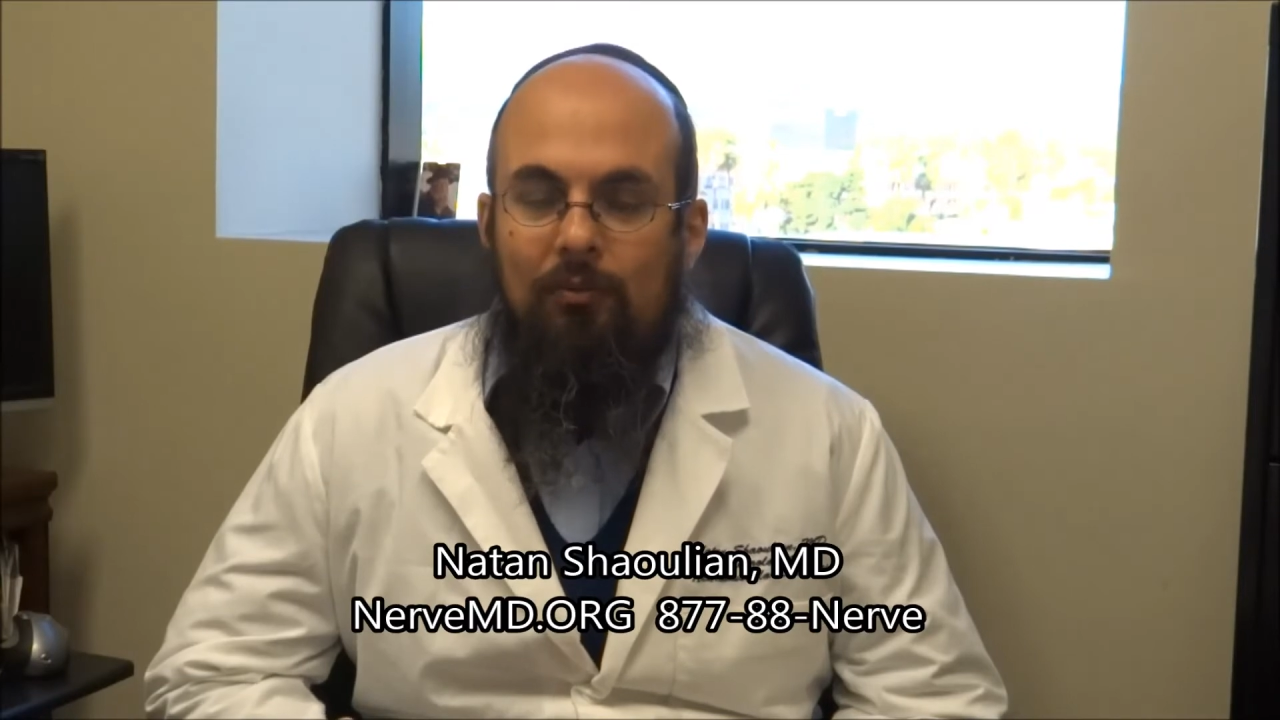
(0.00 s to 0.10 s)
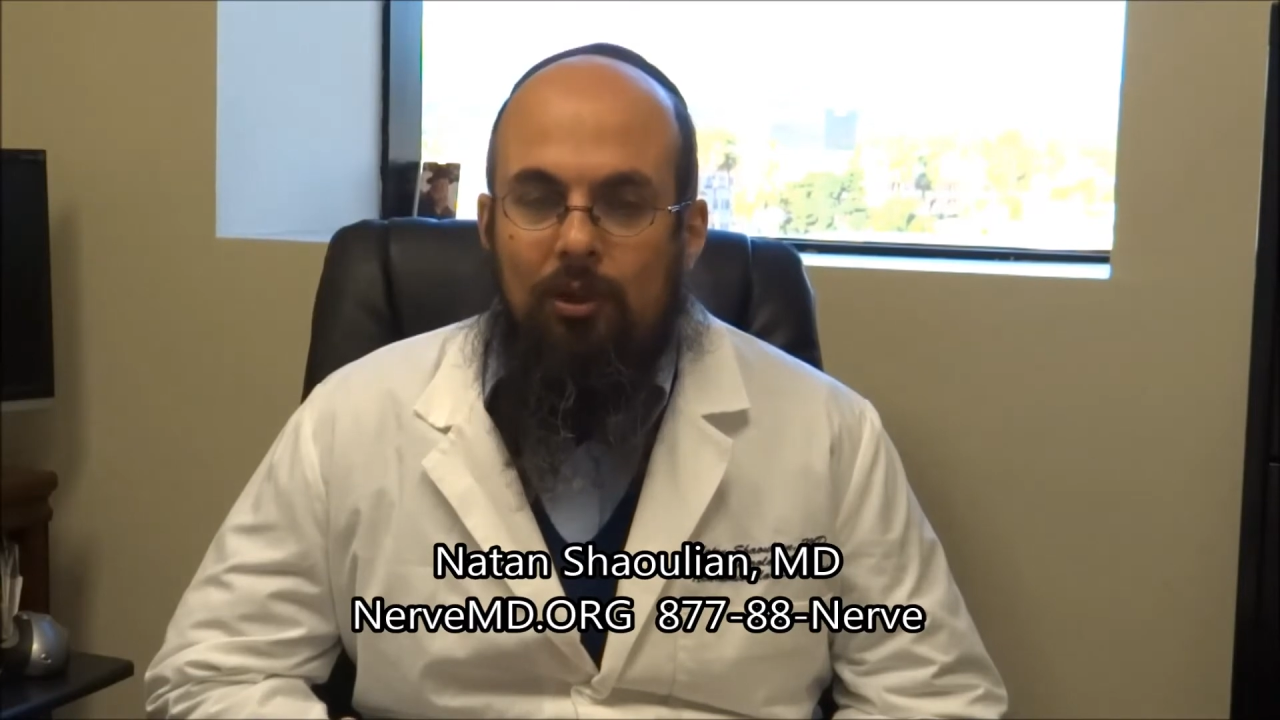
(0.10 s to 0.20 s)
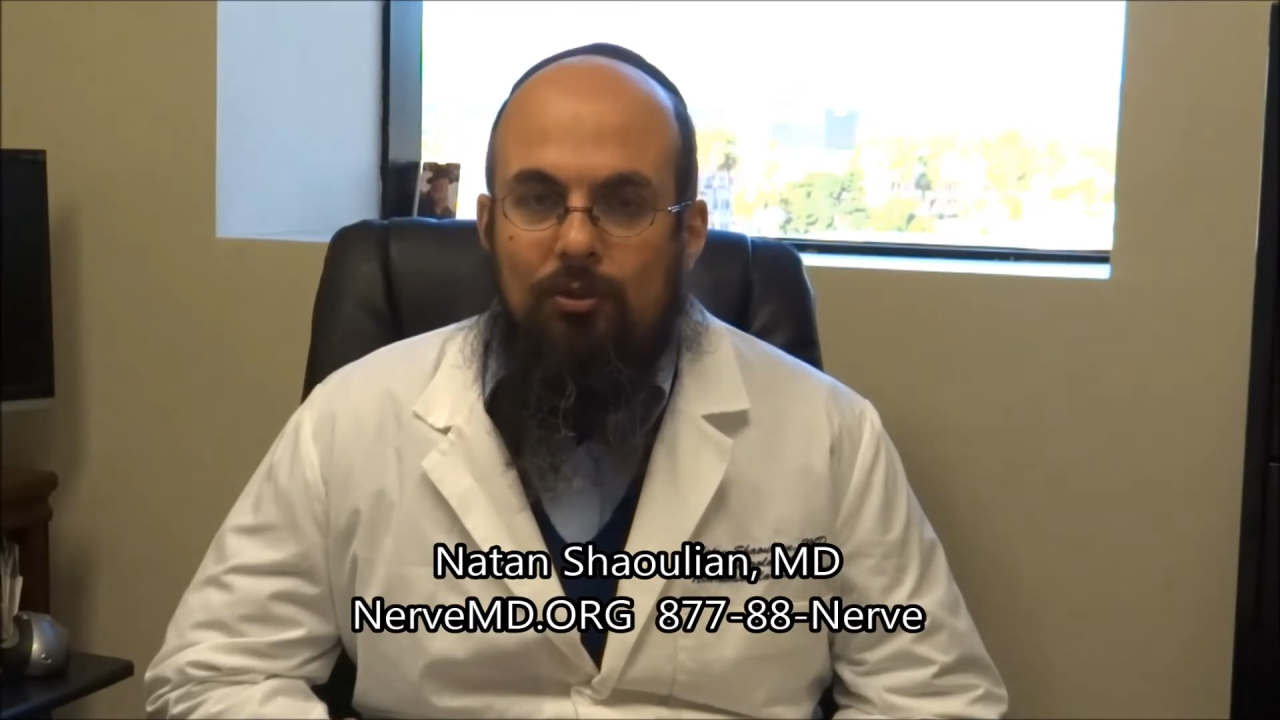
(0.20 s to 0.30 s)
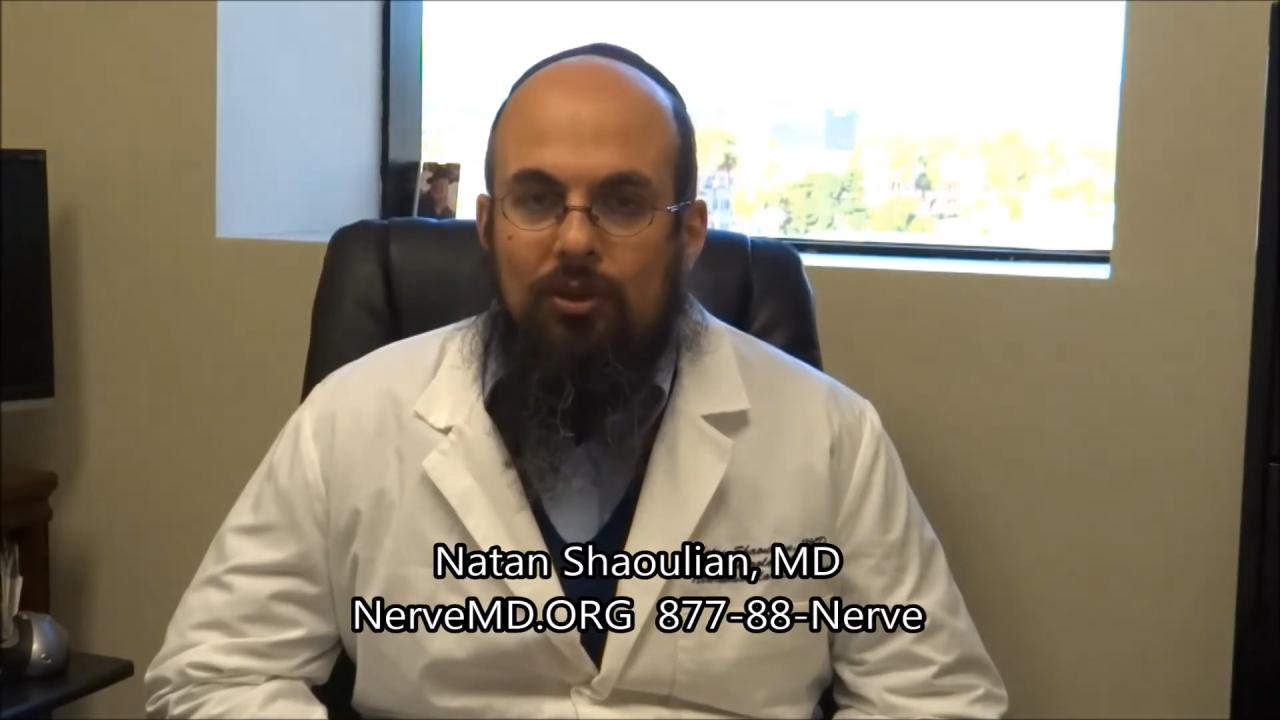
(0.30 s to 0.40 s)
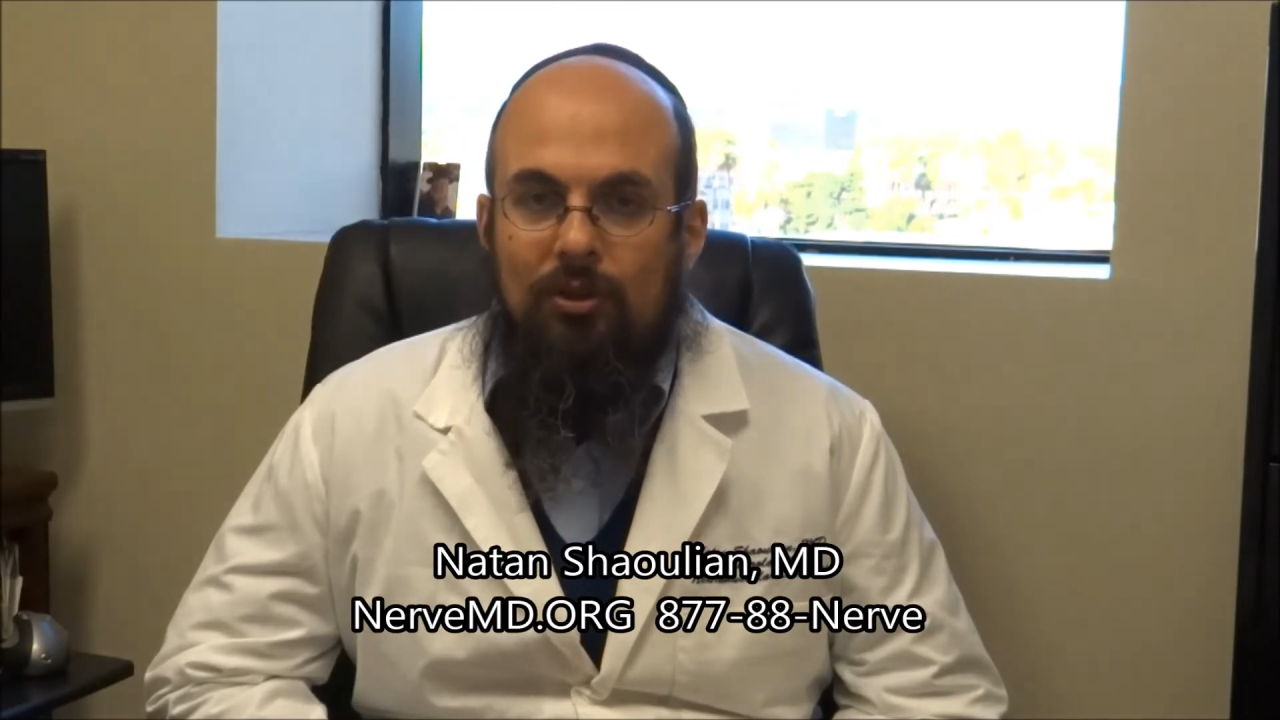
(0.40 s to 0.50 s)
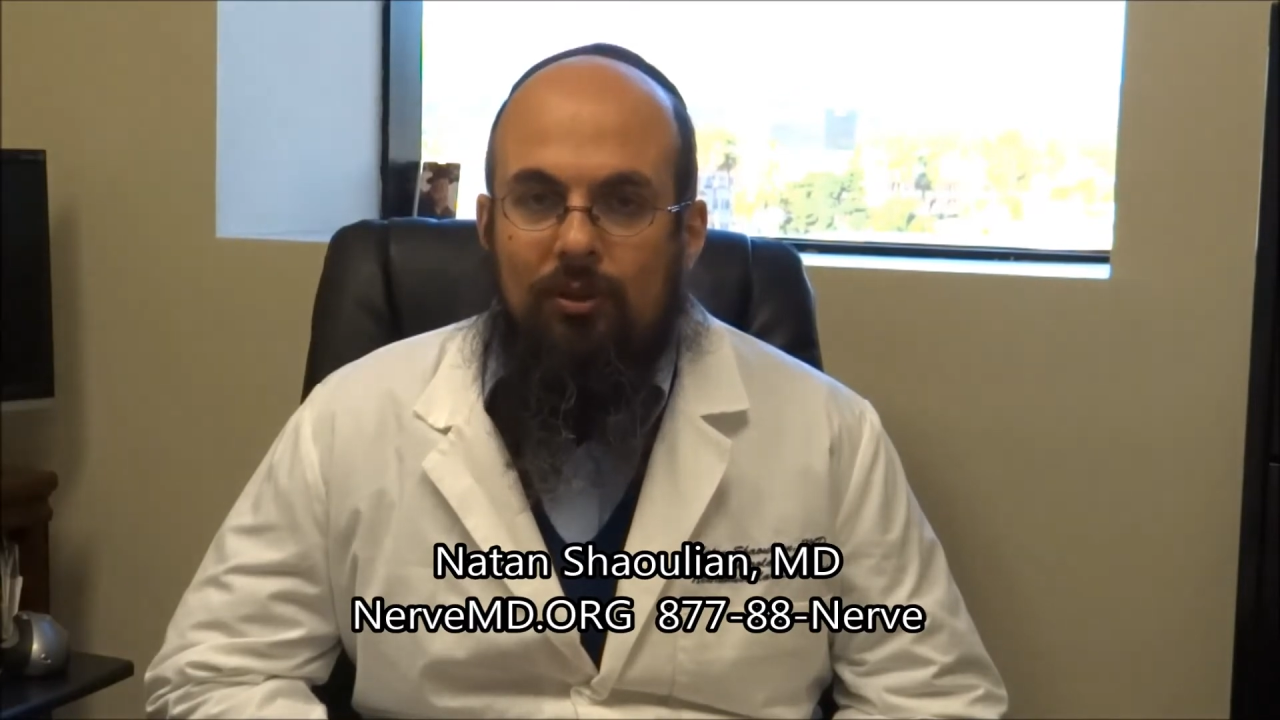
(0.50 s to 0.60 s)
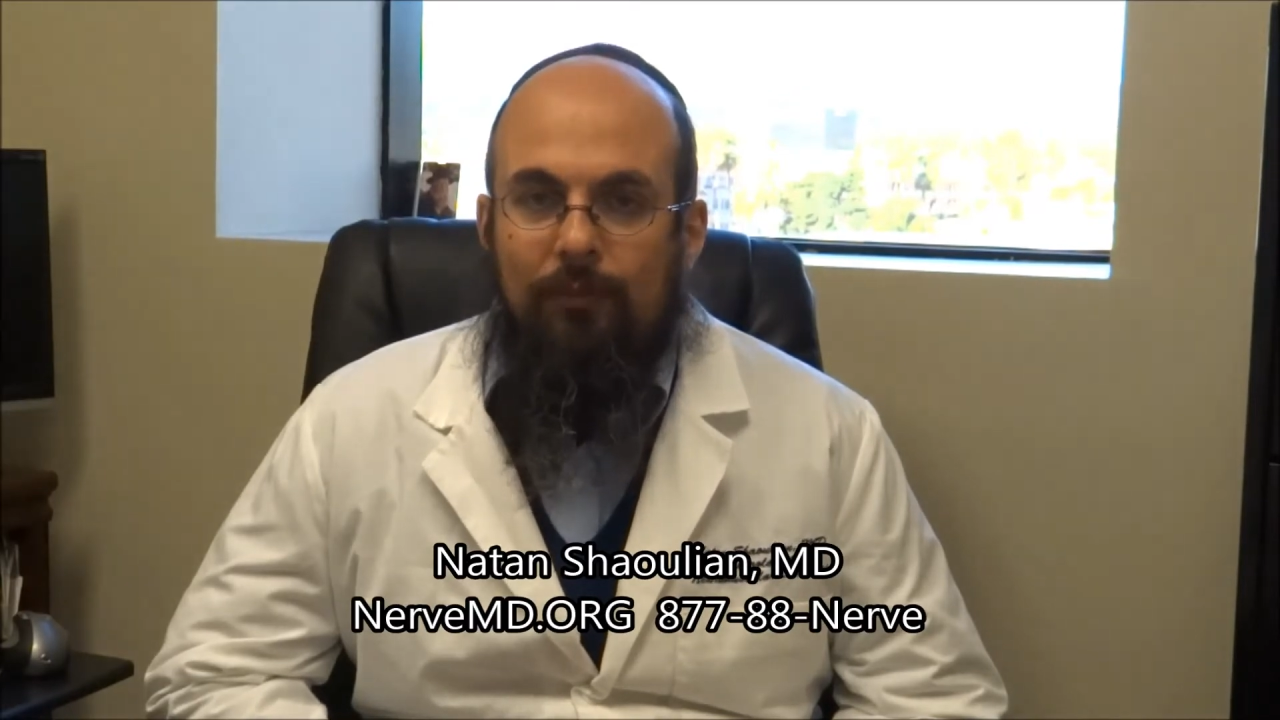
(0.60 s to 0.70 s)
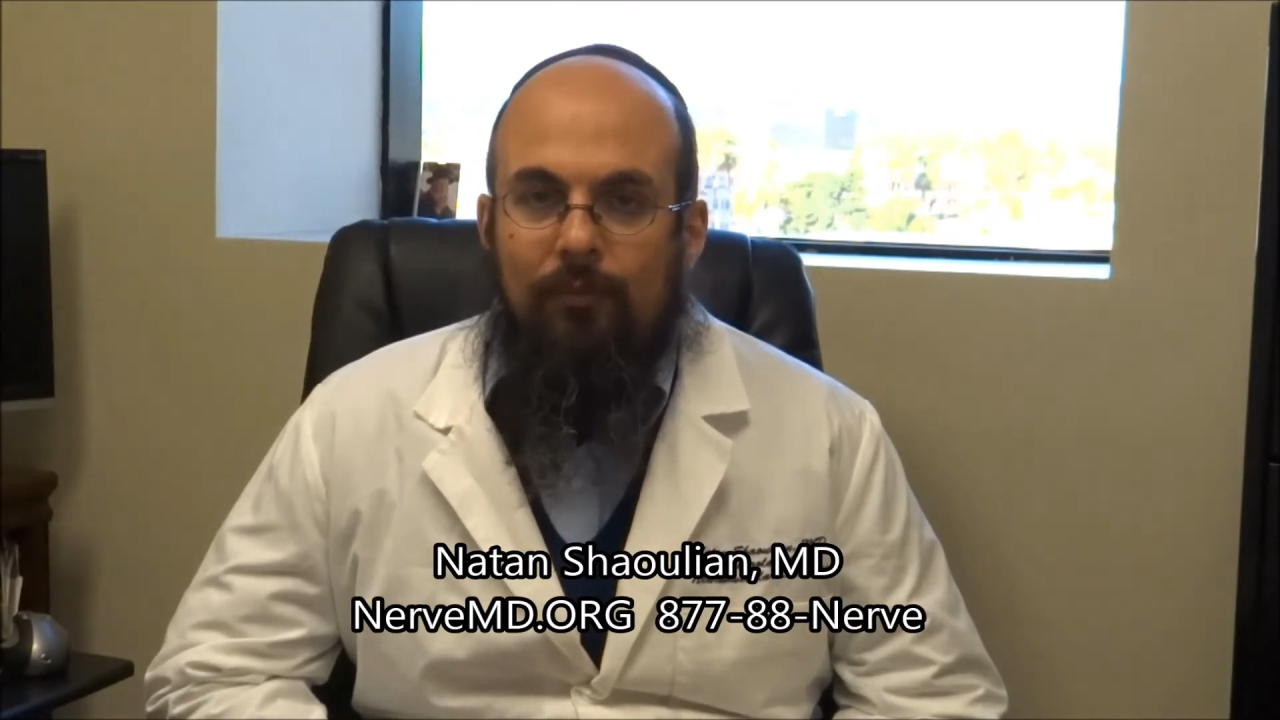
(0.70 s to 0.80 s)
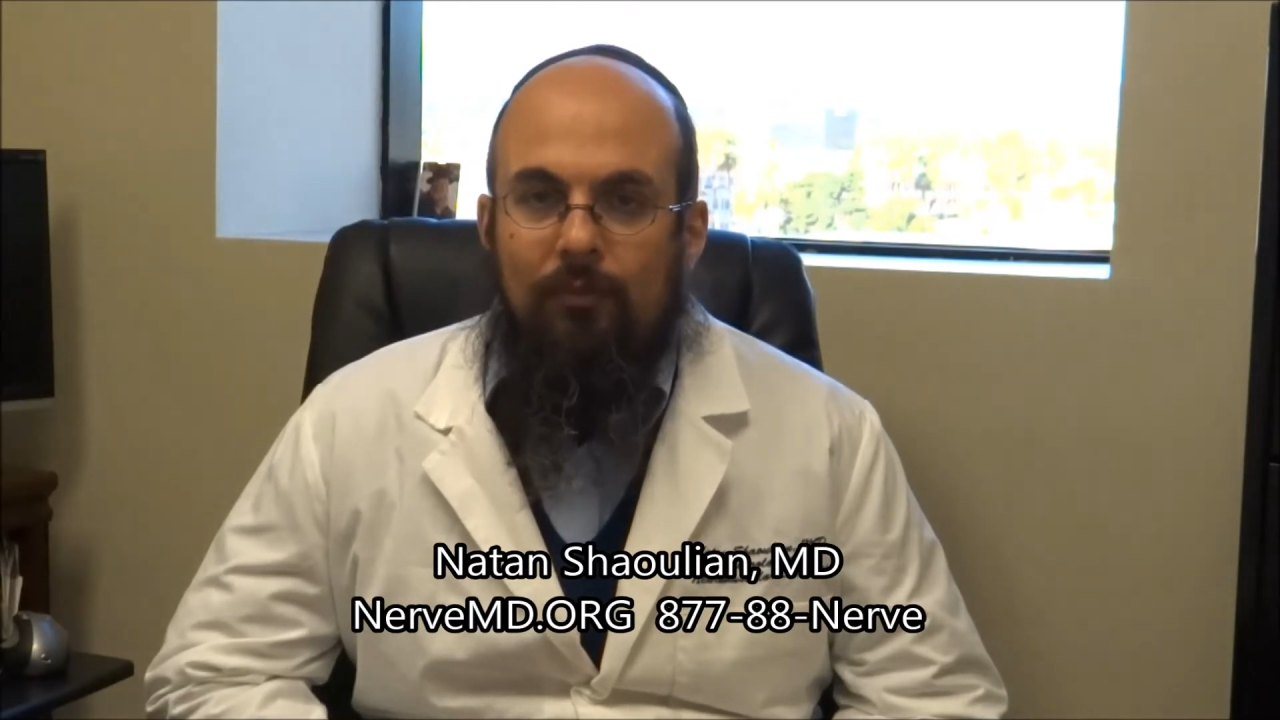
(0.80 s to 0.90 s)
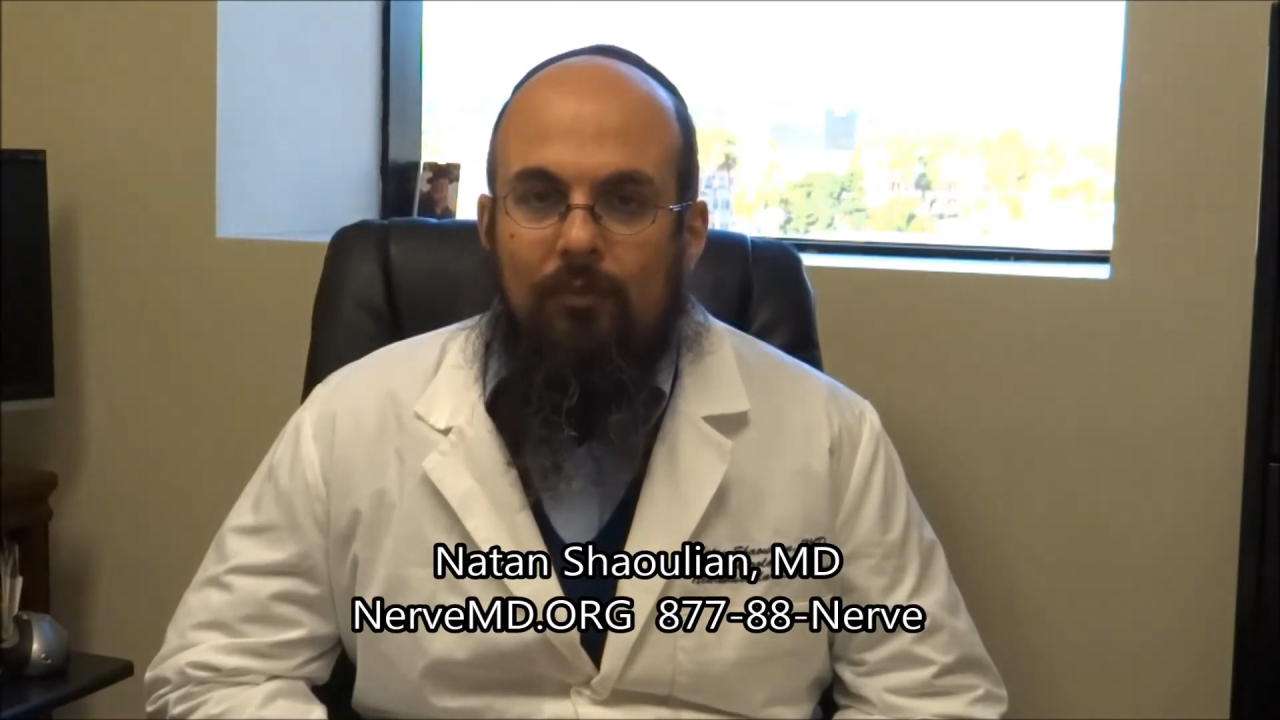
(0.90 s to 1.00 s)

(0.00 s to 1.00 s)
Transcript: immune system.